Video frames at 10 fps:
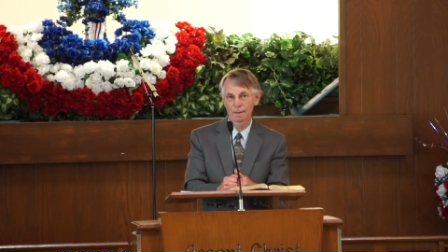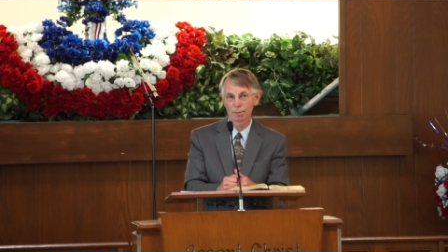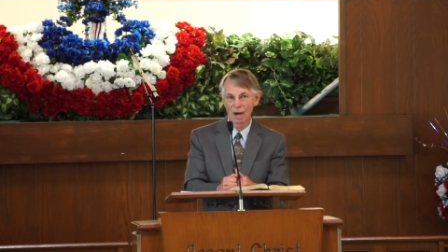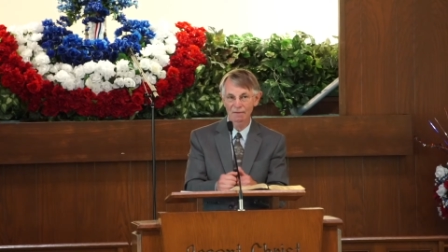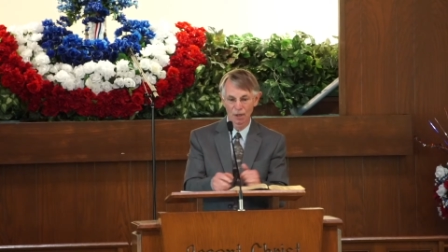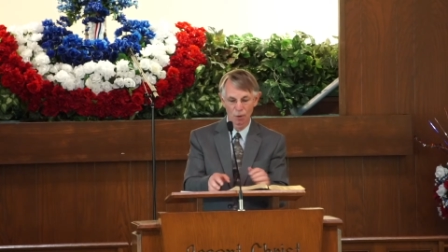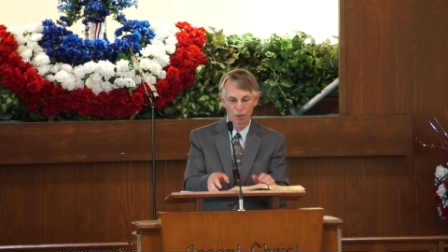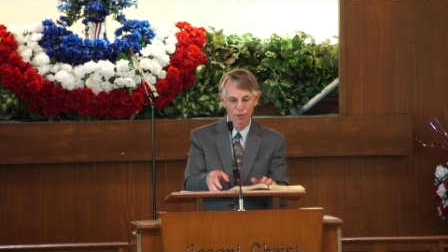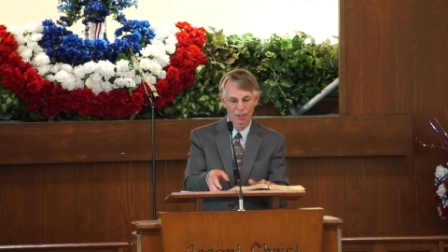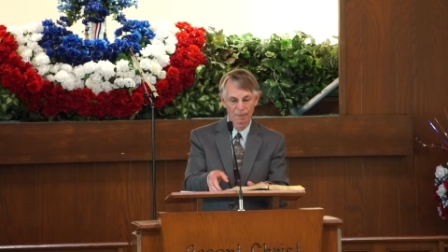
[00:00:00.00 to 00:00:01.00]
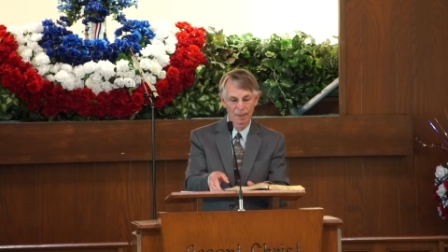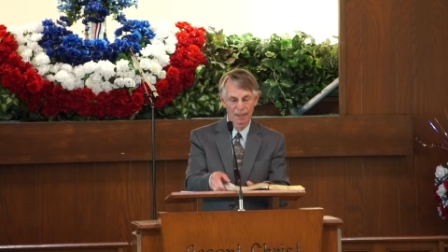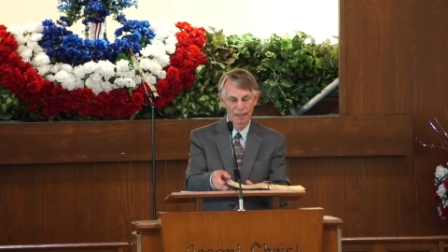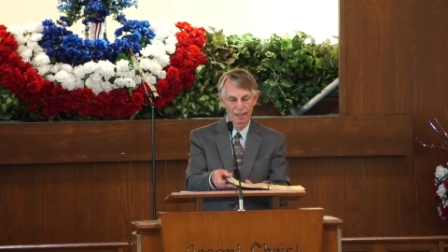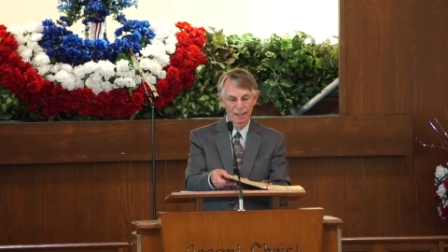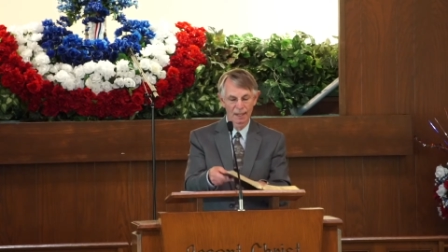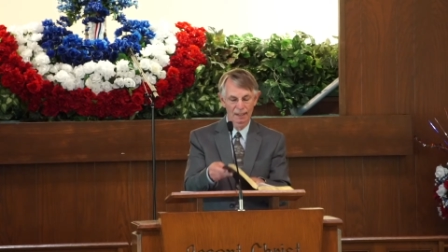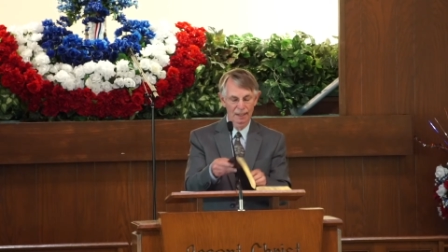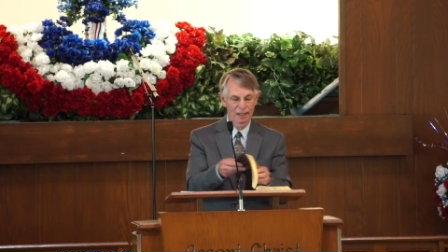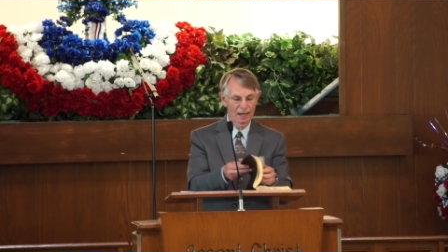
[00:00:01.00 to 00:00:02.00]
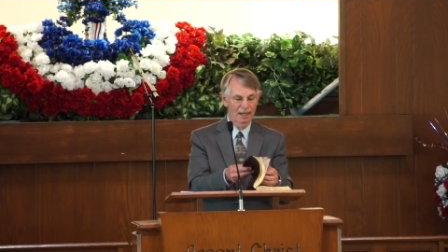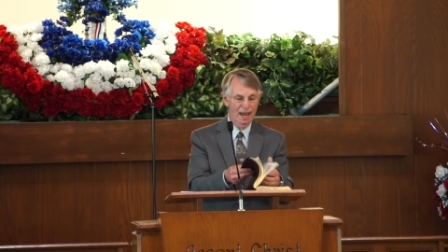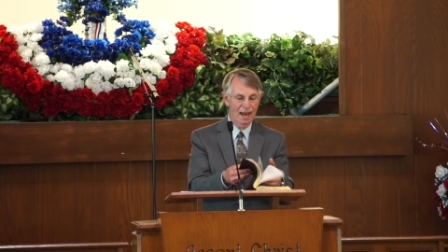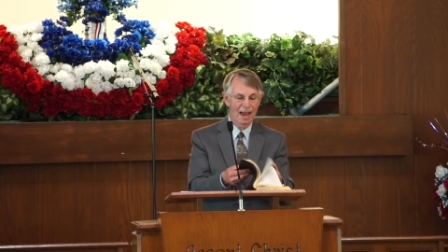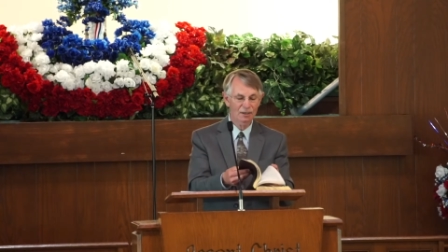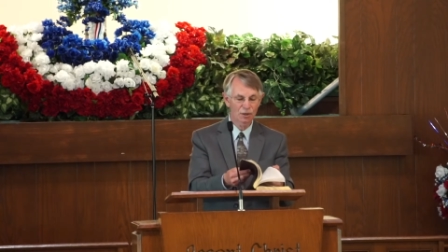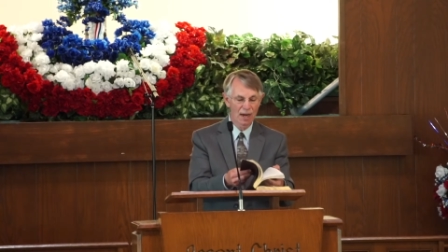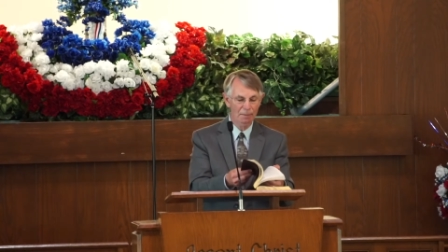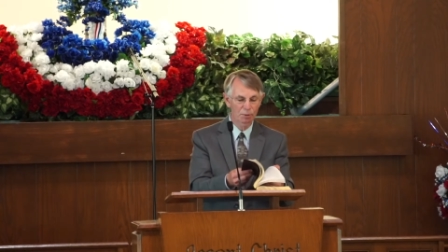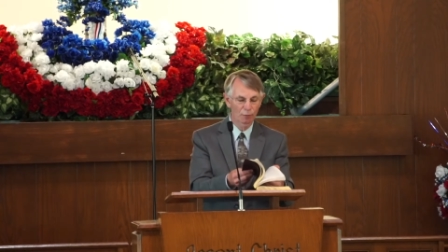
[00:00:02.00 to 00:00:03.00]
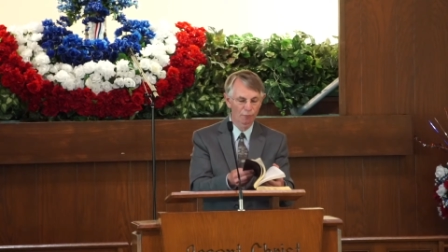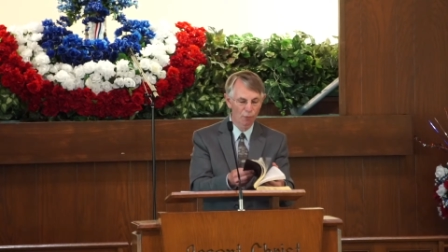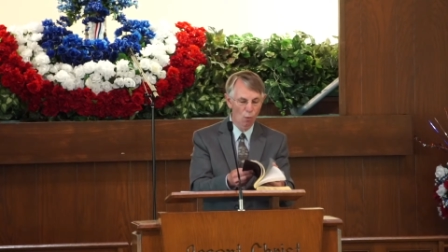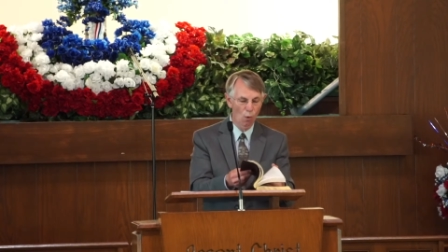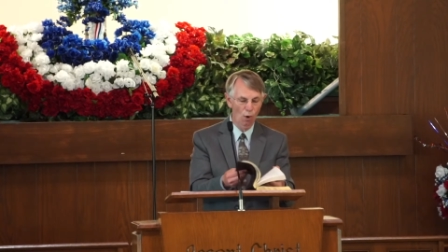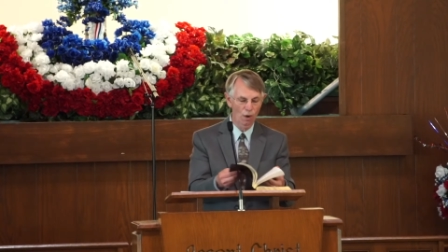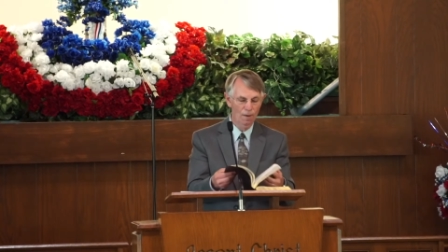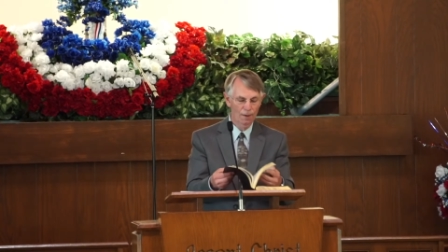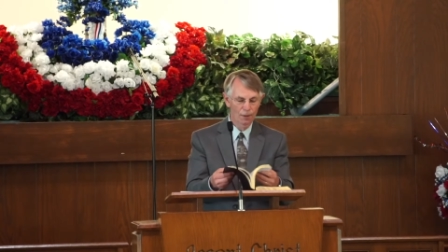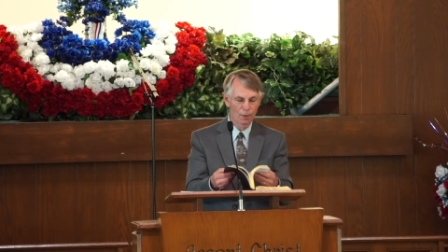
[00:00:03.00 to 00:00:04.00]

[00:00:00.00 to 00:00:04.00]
Private ownership. Uh, in, in, Acts chapter 4, you